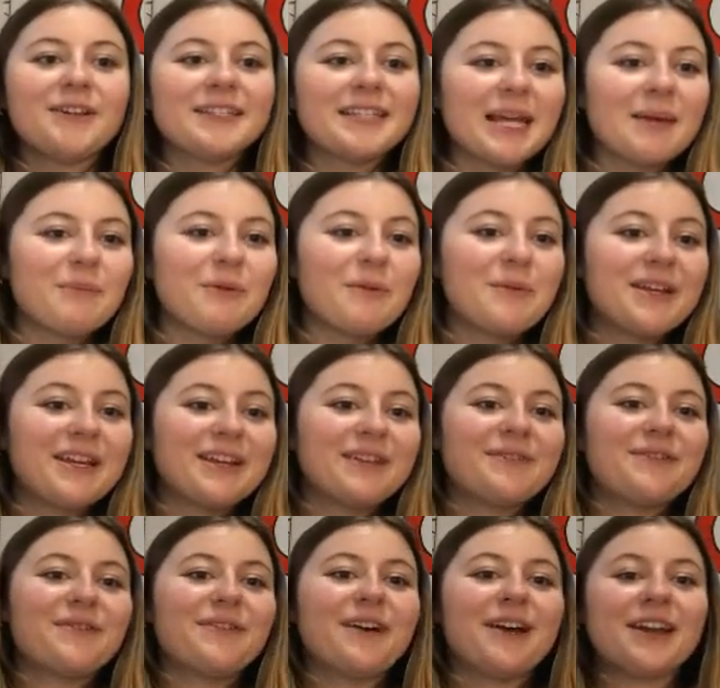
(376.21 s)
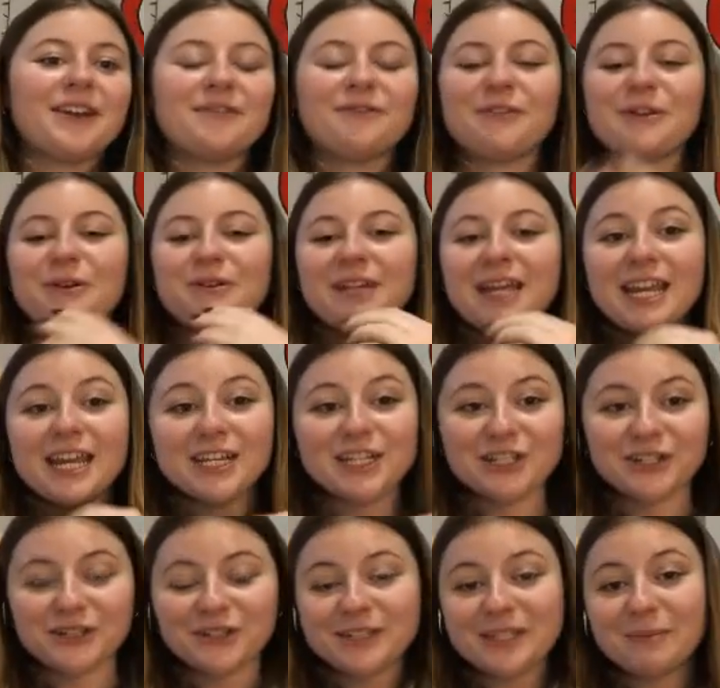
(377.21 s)
example we can find for
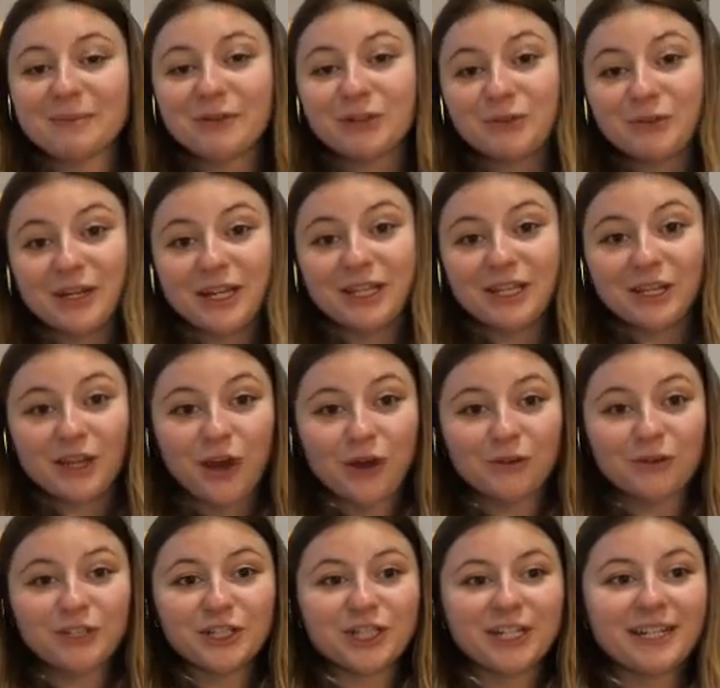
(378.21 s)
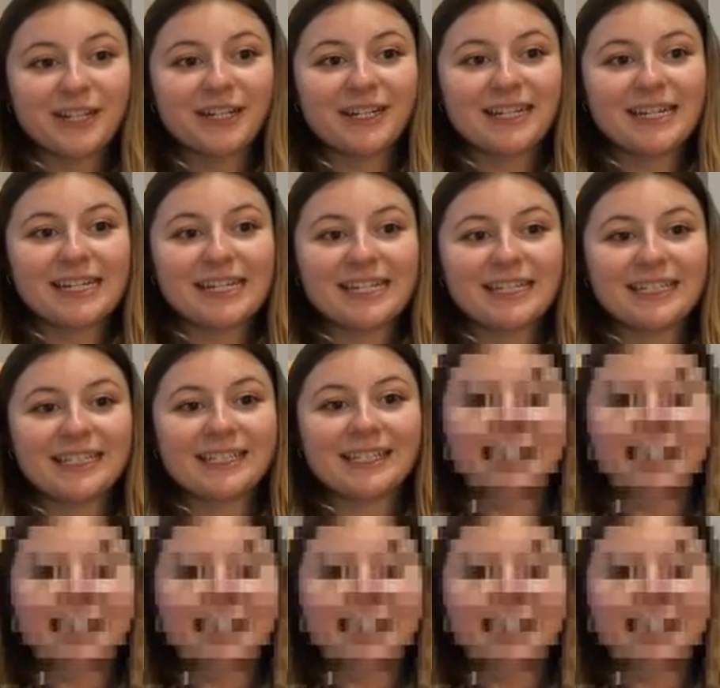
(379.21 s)
rotational symmetry in the ocean is